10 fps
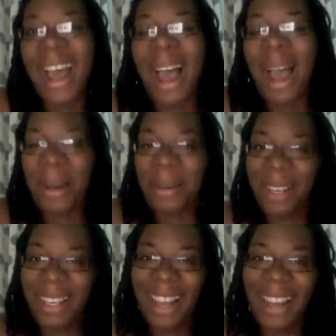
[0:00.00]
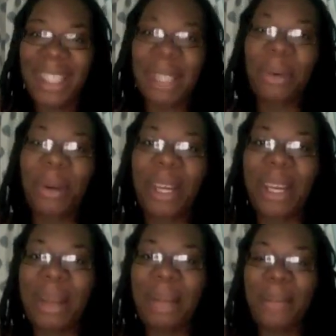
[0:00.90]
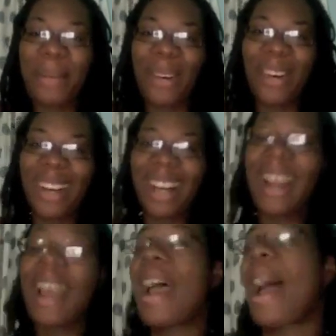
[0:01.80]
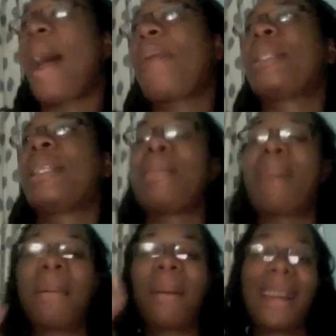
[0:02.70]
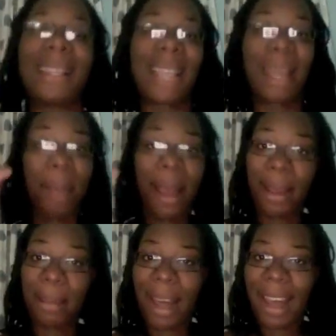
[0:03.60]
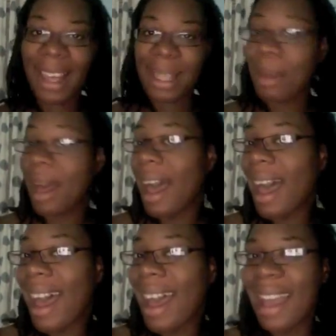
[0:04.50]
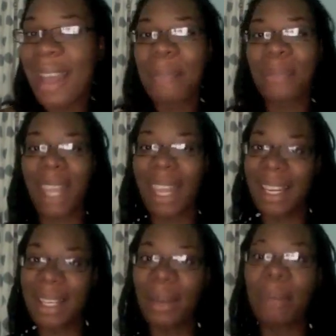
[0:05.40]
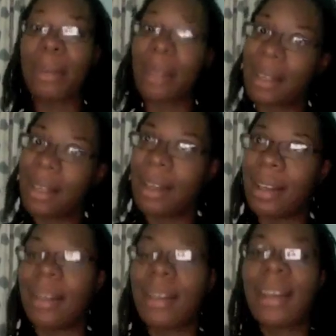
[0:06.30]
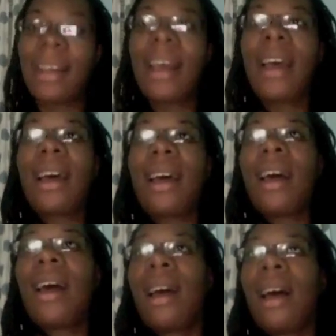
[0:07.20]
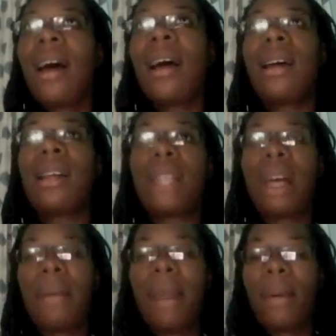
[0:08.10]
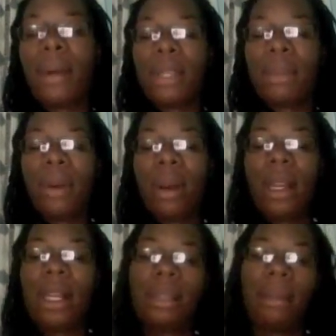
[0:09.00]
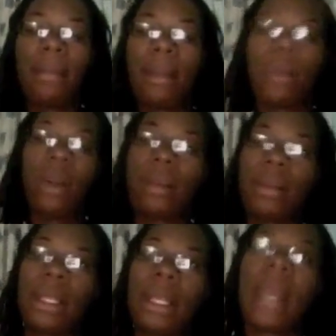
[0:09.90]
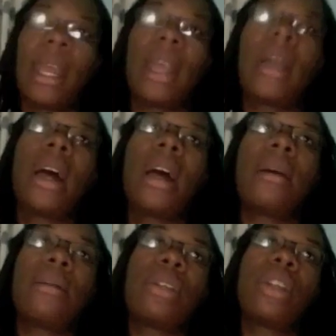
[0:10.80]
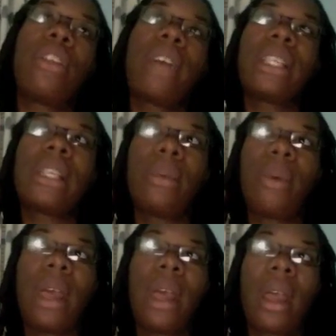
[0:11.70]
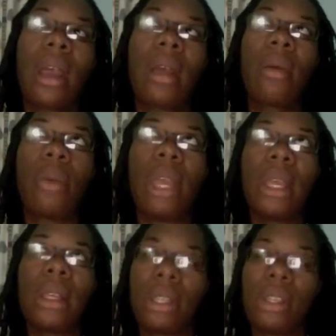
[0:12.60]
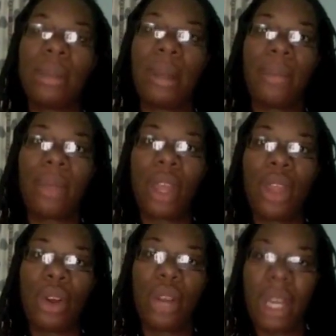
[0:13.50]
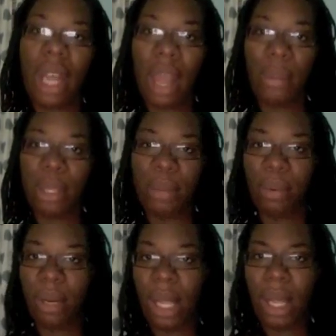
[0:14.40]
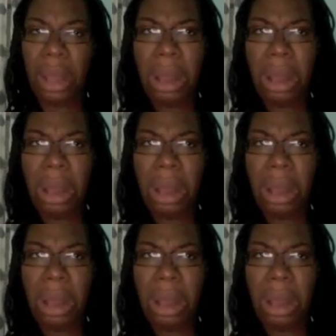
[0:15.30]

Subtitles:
I wouldn't have to work anymore. I was in my mind saying my goodbyes, bye. They didn't know it, but yeah. So I'll be at work tomorrow unless the Bambino comes tonight. So the rest of week, 39 was pretty,